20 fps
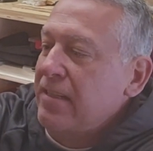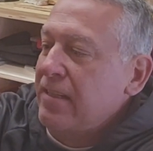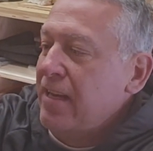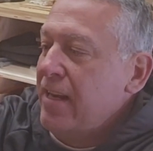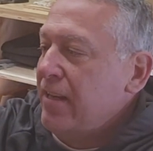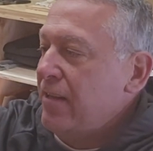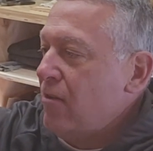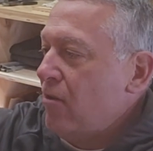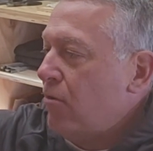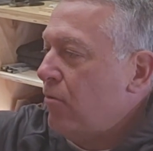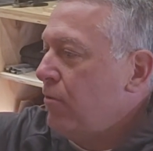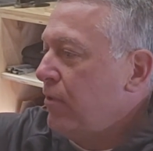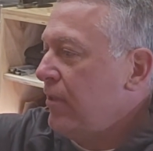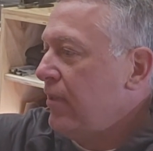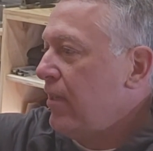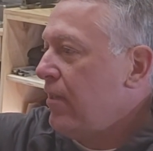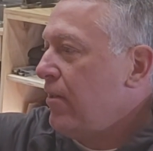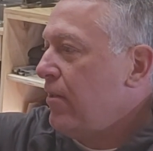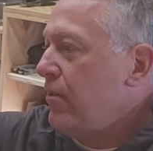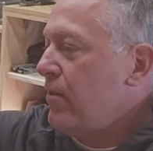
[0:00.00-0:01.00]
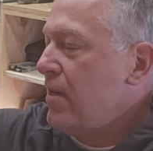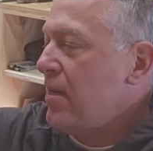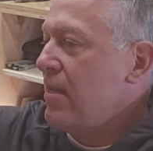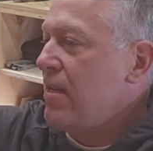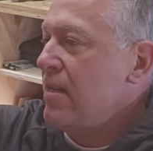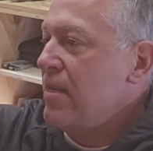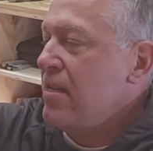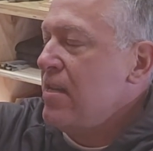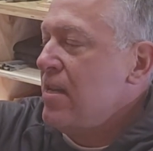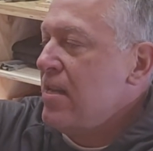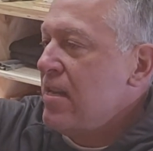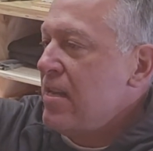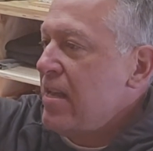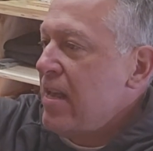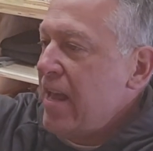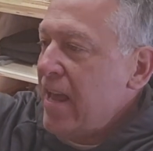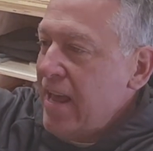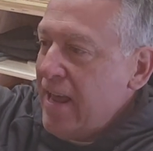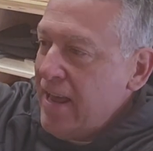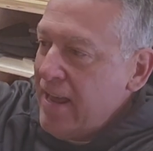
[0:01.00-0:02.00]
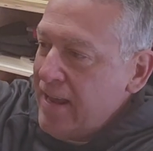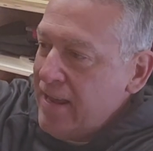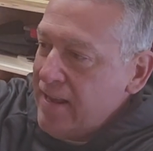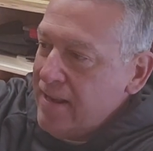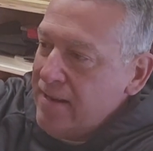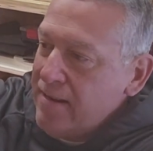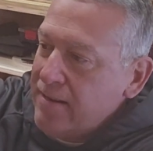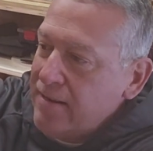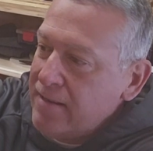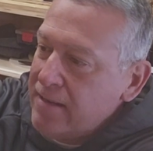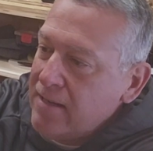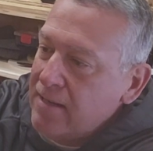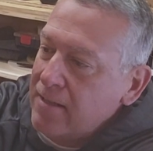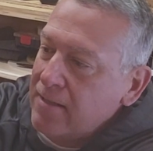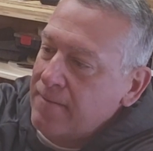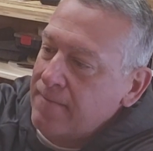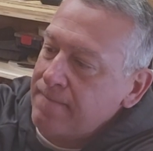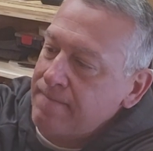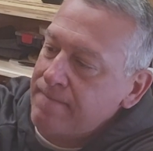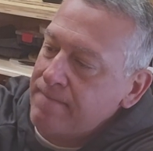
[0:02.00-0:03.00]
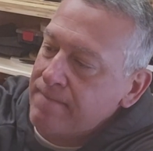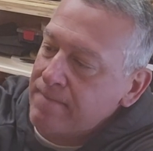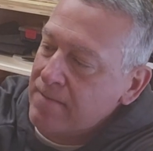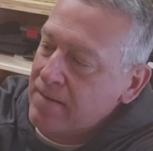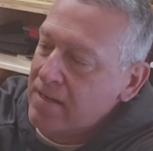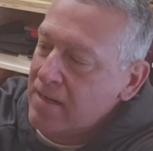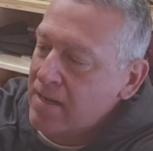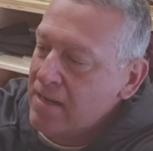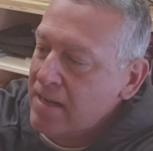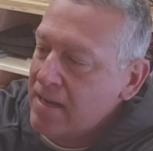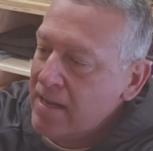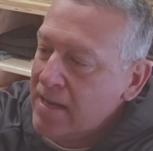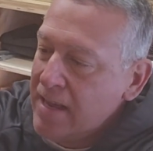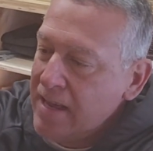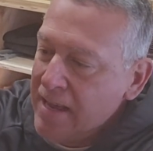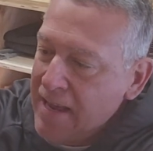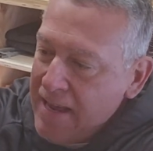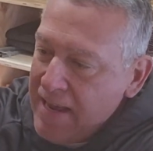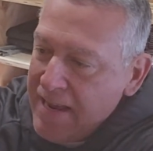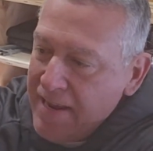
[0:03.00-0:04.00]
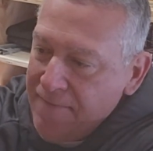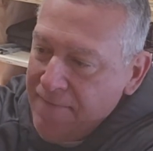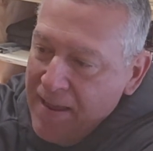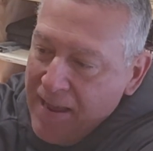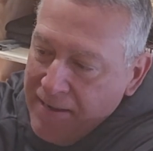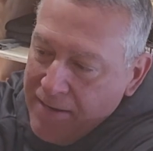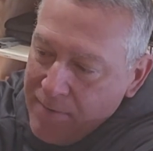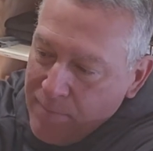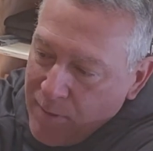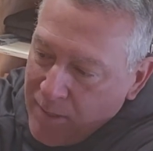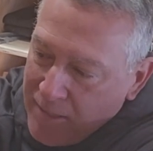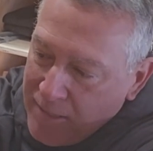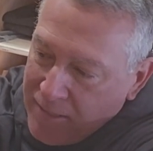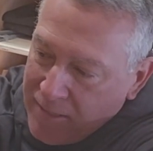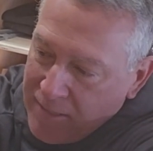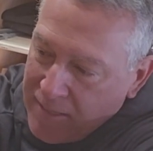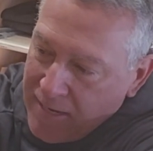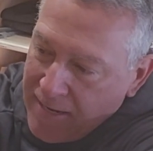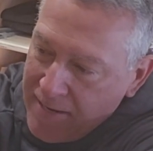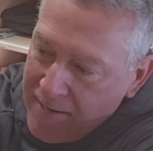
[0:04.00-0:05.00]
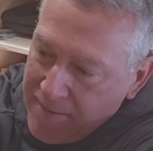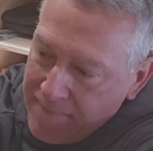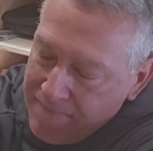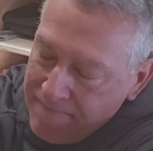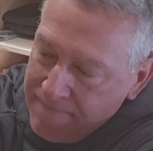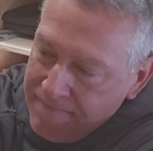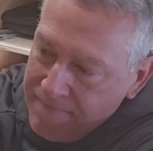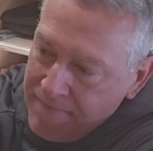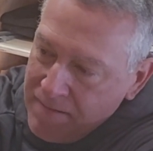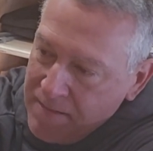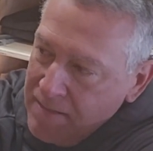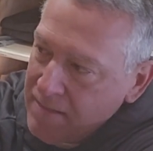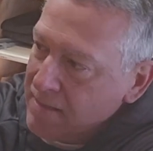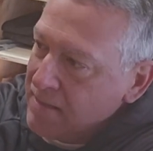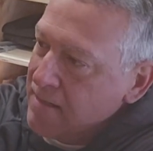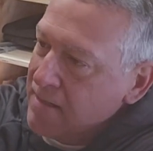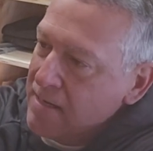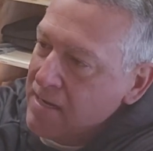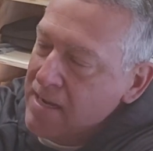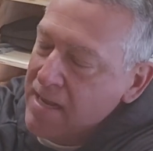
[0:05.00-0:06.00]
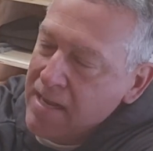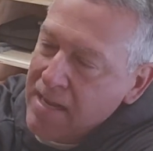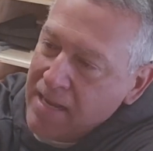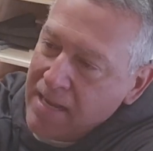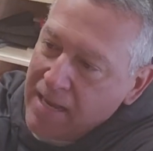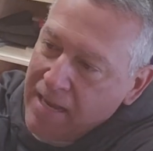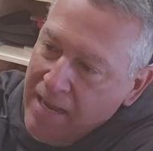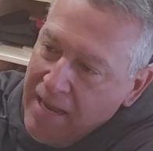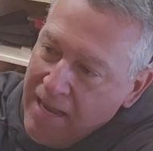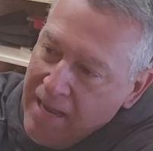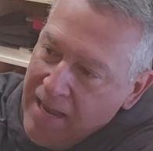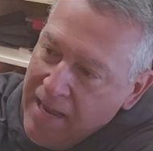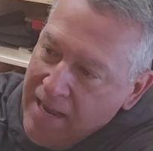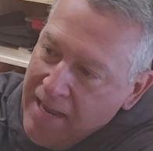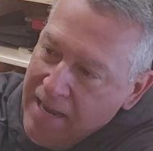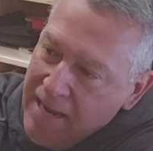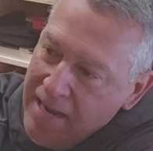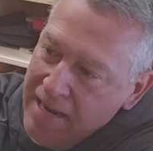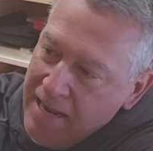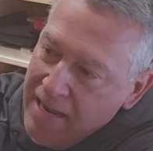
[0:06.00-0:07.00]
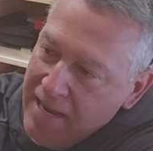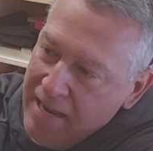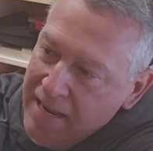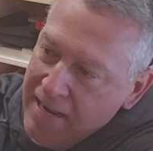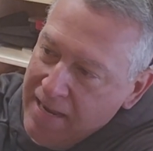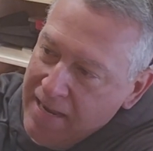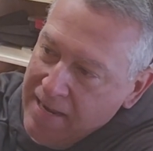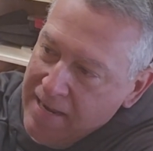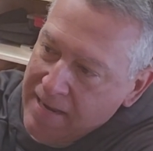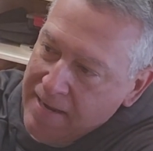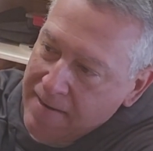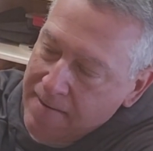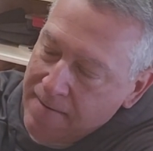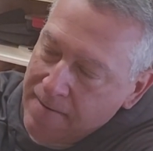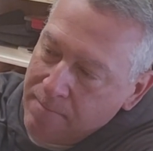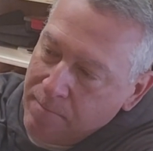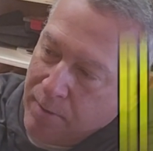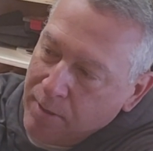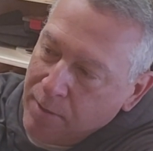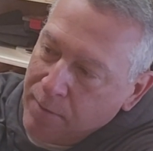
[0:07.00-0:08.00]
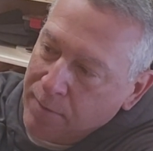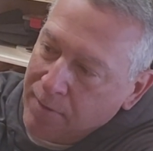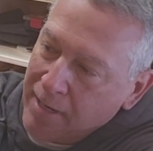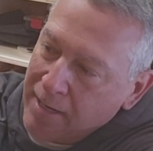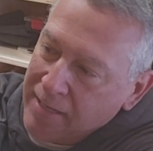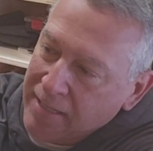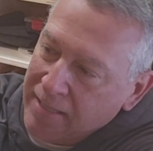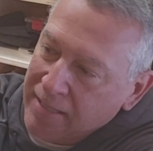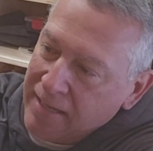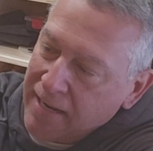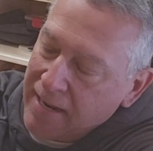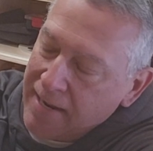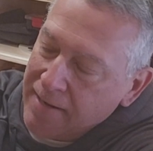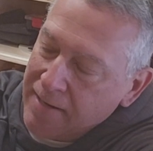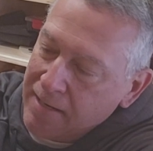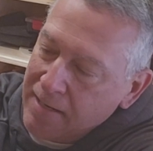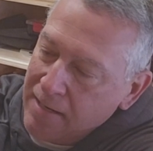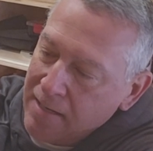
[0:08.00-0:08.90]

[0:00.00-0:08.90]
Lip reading: It also has a vacuum on this side and a blower on this side.